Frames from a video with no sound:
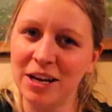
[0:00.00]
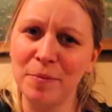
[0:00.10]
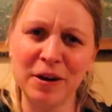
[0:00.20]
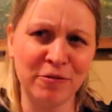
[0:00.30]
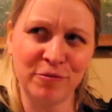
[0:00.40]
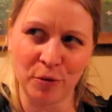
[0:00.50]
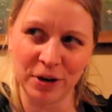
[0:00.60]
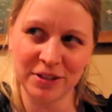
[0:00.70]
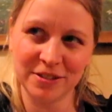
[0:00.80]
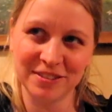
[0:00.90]
I meant
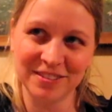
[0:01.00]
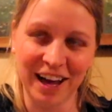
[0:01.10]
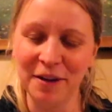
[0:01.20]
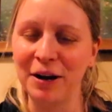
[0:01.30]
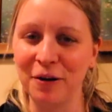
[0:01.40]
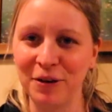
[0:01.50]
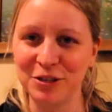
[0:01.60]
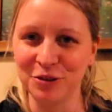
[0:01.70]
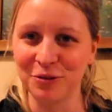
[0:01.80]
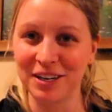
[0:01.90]
fort. I'm not quite
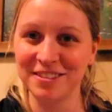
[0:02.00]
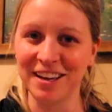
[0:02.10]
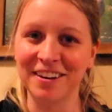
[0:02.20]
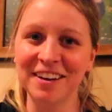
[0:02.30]
sure what I said.